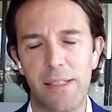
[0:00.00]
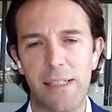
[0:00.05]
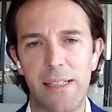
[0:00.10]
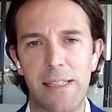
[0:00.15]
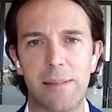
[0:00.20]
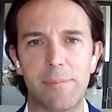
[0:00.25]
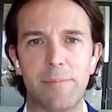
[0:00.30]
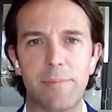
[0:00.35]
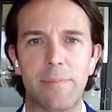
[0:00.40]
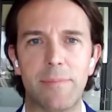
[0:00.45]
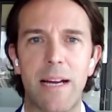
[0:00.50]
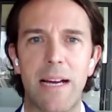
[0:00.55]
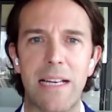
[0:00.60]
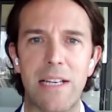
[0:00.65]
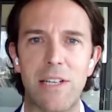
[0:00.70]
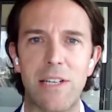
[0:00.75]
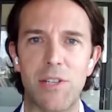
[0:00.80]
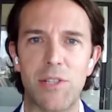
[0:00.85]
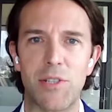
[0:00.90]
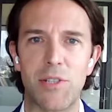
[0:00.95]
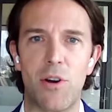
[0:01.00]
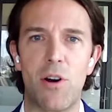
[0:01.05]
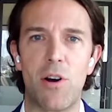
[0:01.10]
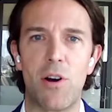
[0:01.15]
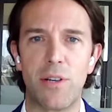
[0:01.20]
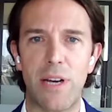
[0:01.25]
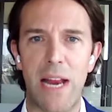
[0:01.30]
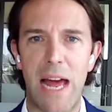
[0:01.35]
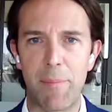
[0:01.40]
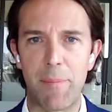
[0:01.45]
and does not
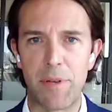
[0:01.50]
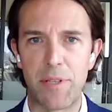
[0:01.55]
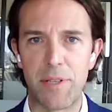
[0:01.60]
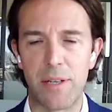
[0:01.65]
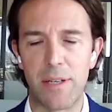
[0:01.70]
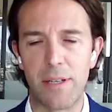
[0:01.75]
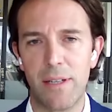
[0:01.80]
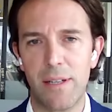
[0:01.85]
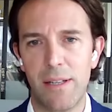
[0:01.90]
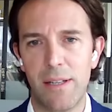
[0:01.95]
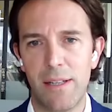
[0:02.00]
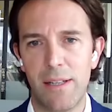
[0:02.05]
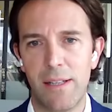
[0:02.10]
own Amazon.